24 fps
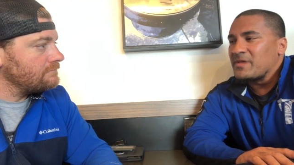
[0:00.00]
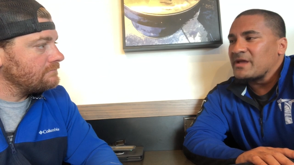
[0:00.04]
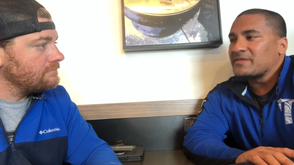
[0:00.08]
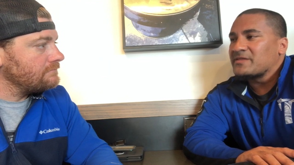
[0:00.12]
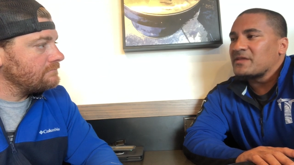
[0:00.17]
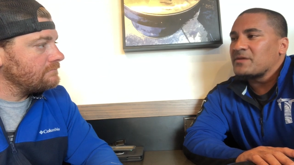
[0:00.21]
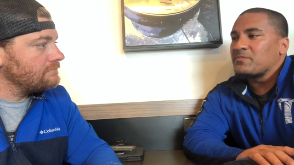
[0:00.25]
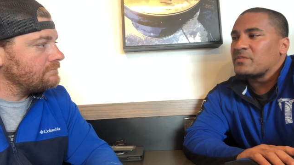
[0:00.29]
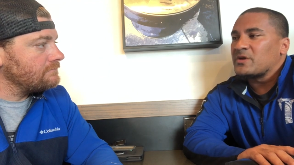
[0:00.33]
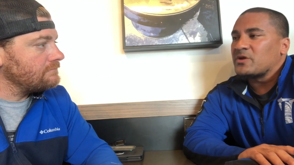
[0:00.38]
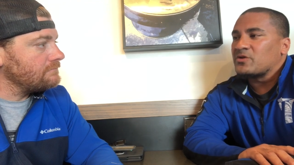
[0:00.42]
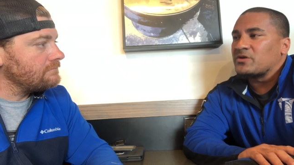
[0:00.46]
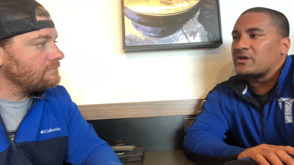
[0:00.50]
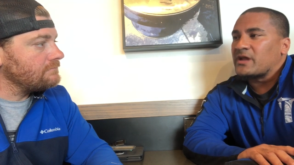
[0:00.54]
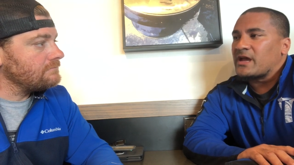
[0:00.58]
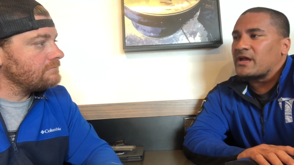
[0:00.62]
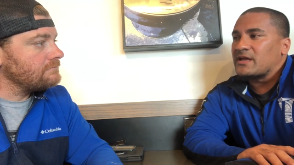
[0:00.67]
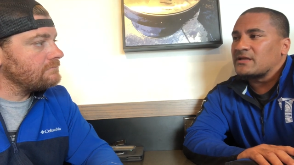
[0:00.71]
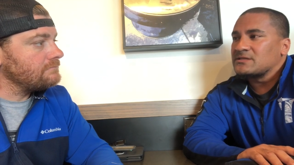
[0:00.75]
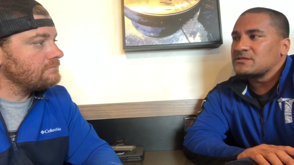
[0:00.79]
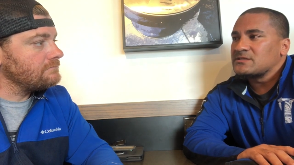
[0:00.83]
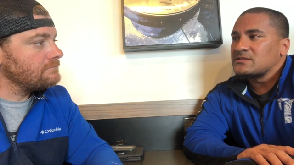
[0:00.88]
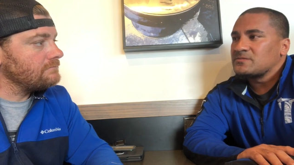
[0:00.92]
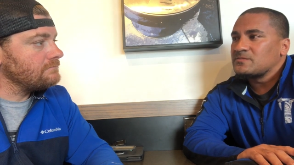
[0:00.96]
Speaker 1: them better
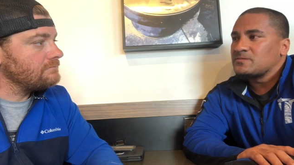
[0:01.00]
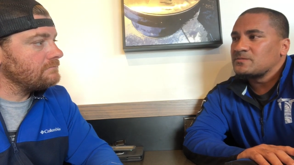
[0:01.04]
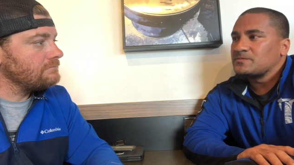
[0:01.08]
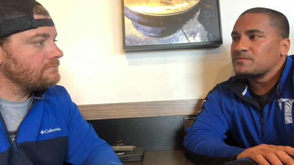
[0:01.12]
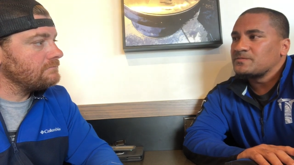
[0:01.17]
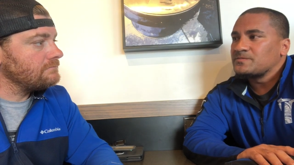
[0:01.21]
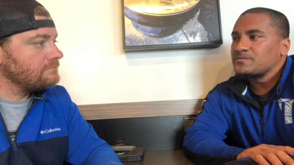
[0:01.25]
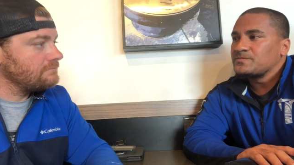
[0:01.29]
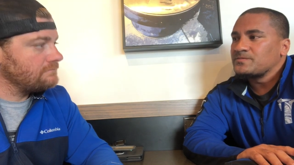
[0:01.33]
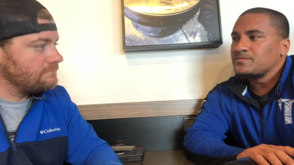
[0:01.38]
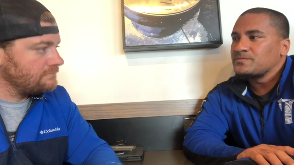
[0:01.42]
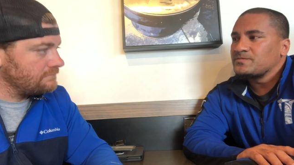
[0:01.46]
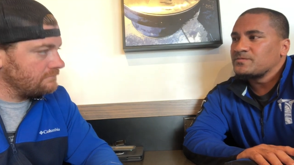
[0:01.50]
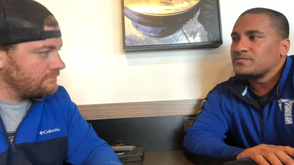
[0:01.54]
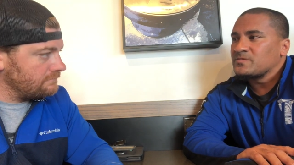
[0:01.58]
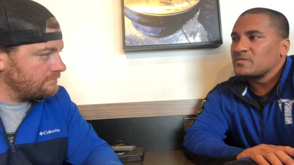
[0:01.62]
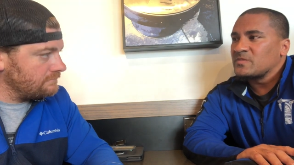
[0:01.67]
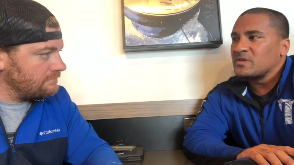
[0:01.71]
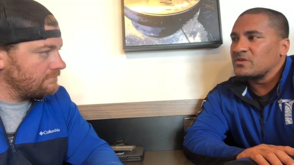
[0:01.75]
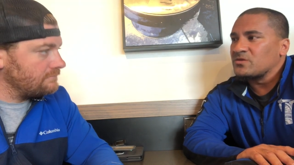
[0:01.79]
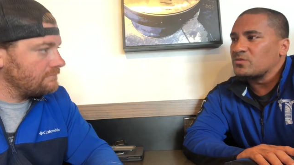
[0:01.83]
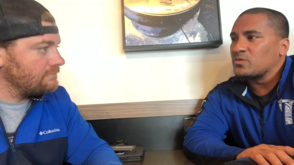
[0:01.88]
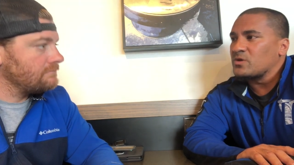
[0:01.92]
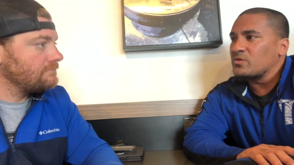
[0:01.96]
dads
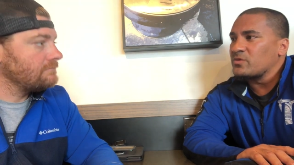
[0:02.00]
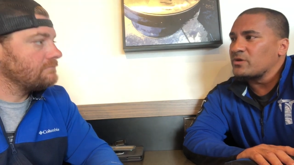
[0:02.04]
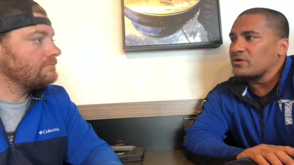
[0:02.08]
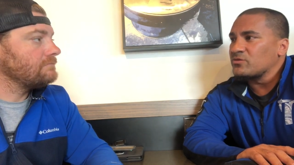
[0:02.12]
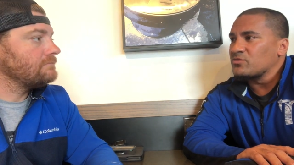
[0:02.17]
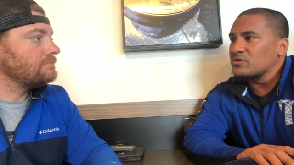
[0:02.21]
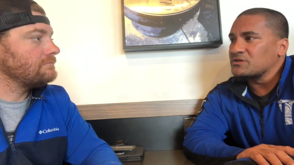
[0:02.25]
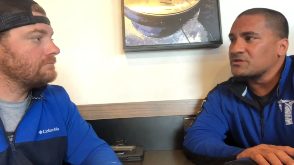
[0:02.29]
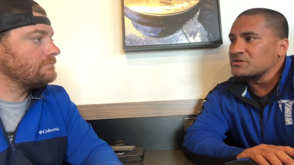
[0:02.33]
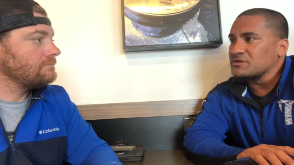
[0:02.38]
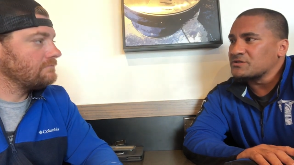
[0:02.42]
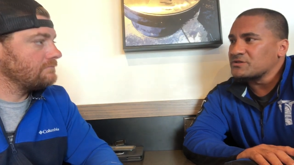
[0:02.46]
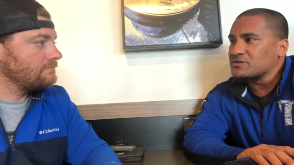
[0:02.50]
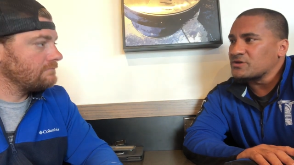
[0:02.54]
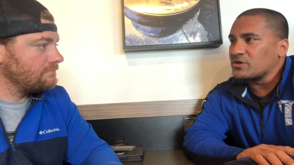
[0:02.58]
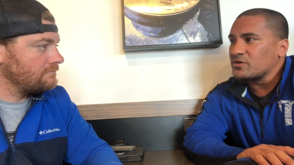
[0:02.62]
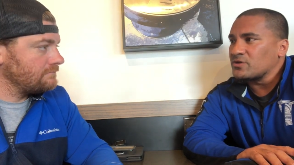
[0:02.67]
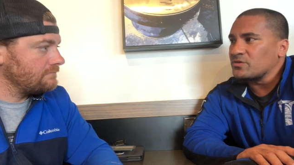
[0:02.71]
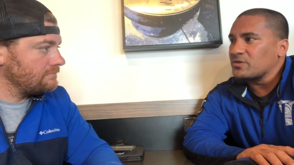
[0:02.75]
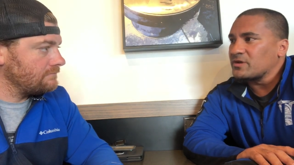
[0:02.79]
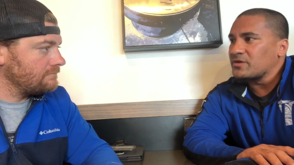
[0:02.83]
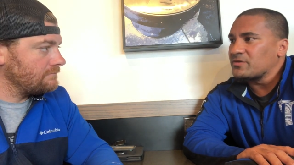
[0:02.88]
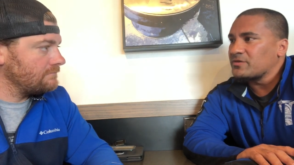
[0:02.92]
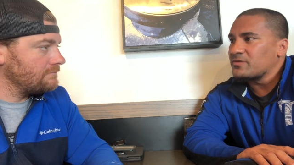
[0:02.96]
is what we originally
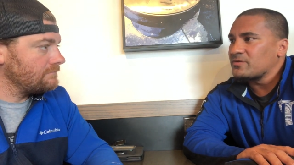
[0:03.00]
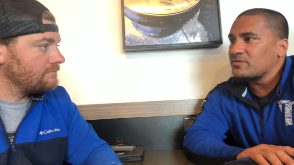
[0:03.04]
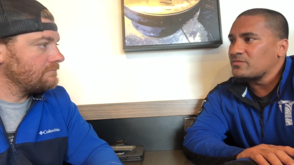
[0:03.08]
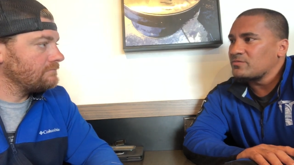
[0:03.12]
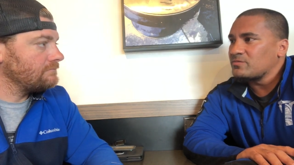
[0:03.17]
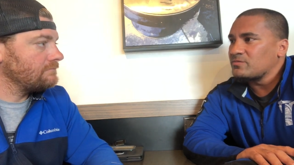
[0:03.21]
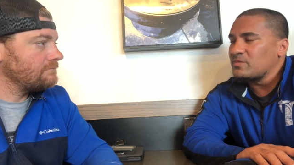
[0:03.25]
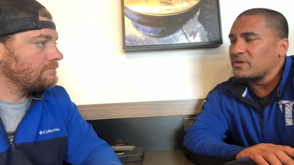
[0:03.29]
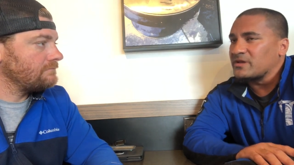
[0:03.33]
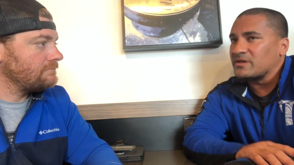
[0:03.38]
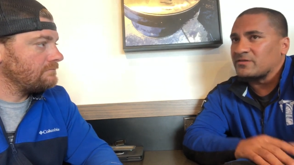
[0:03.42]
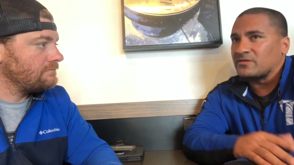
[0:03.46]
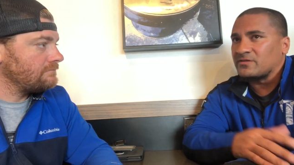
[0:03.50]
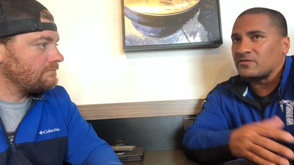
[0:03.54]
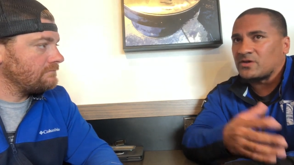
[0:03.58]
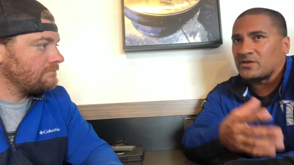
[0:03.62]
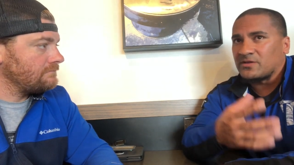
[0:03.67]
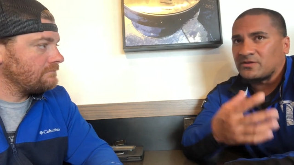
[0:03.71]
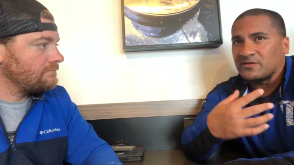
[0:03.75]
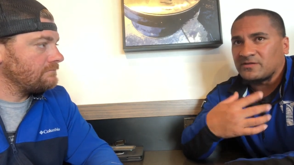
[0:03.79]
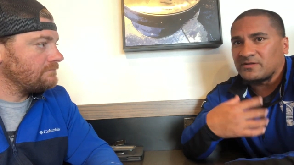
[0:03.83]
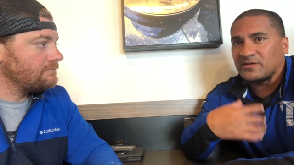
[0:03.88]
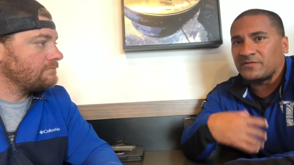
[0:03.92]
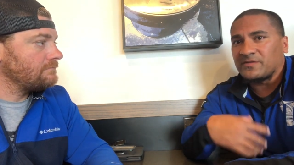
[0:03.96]
started with. Because of all
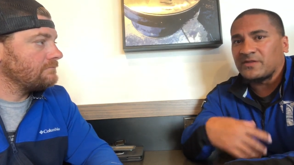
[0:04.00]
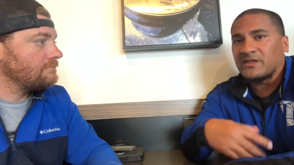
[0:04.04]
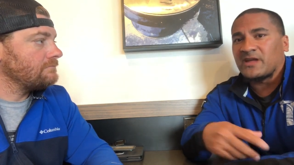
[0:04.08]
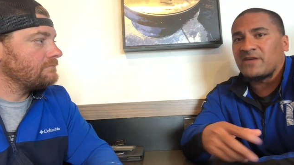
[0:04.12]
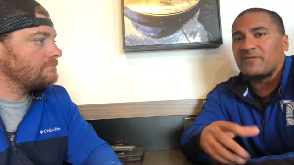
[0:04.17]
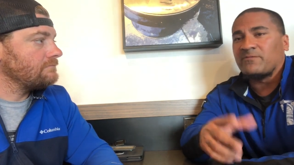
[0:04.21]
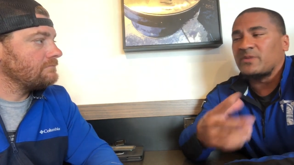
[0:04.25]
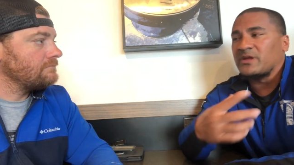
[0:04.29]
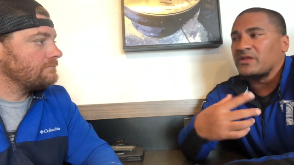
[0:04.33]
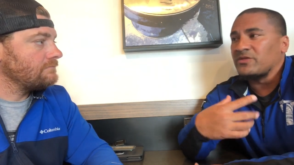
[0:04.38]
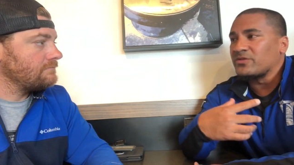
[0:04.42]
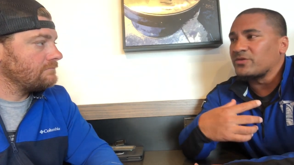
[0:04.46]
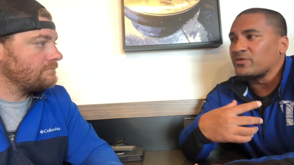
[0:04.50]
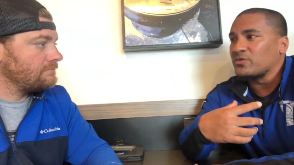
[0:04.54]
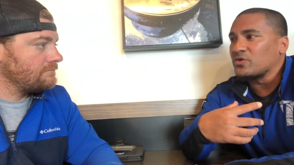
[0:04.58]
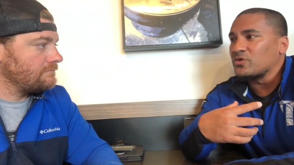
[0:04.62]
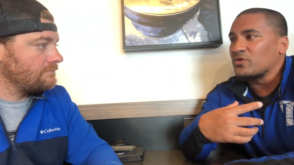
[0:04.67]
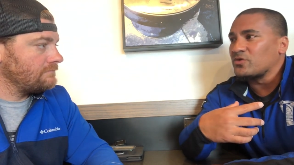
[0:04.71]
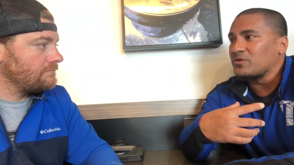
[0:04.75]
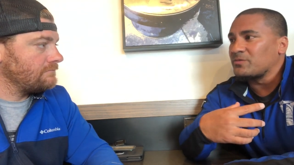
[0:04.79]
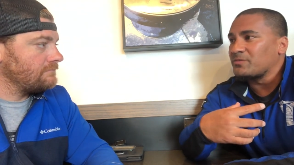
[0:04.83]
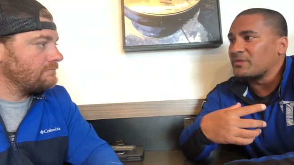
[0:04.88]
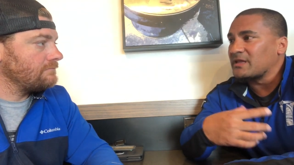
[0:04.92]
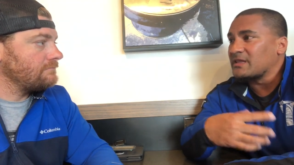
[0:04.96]
the stuff that I've been
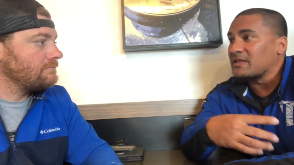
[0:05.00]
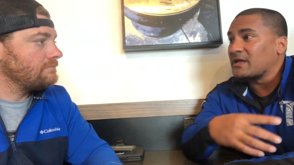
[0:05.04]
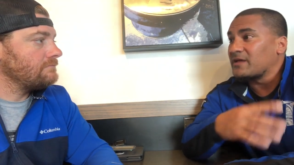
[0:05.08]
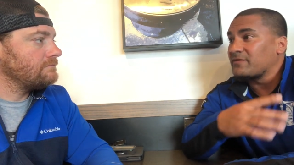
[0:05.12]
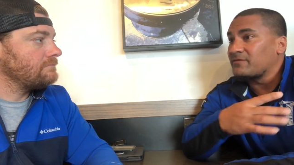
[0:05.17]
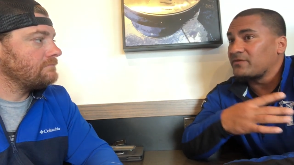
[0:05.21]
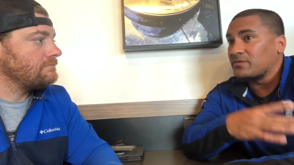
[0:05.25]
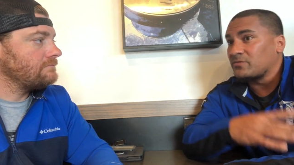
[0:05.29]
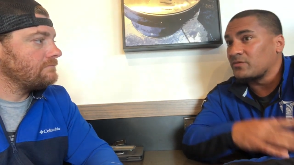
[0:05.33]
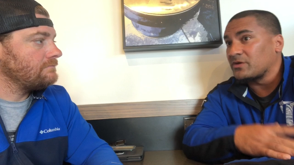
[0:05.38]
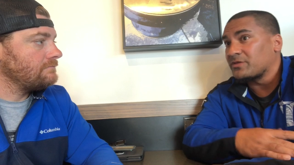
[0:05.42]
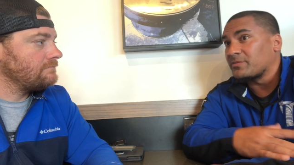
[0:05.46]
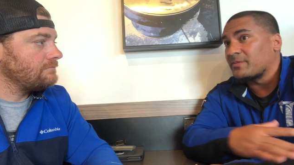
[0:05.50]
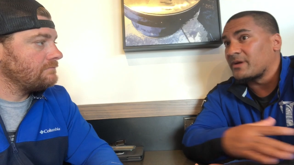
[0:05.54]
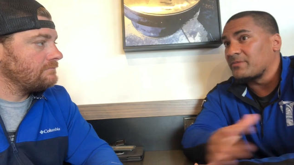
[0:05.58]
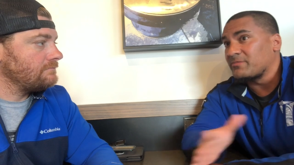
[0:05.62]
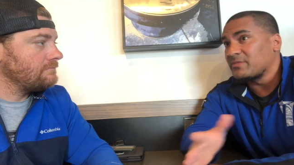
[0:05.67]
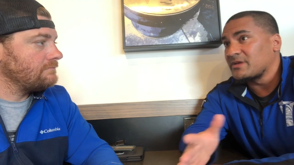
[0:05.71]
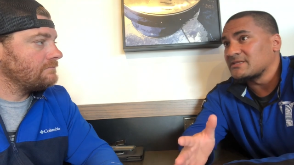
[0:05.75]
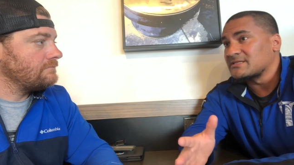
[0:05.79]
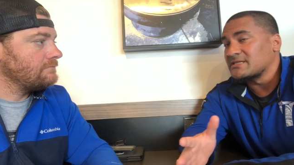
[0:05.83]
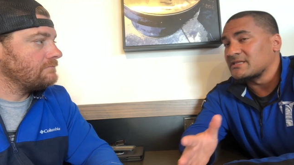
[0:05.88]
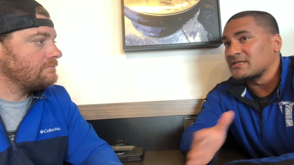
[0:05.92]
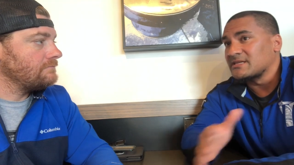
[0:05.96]
through in my life and with my
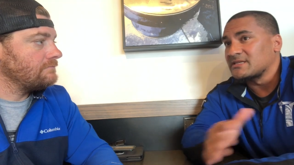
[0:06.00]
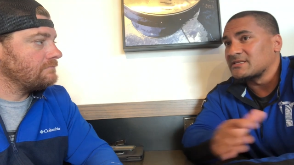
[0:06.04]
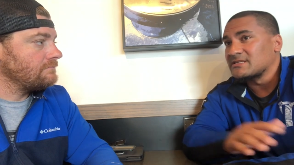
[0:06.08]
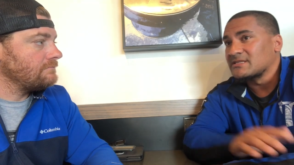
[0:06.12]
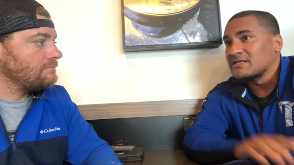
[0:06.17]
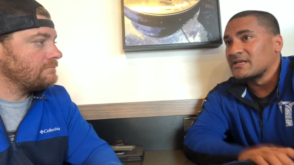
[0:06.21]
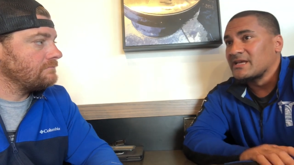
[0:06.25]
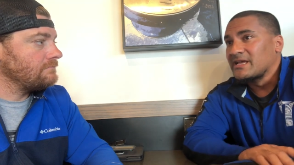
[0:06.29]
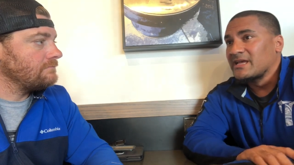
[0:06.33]
business,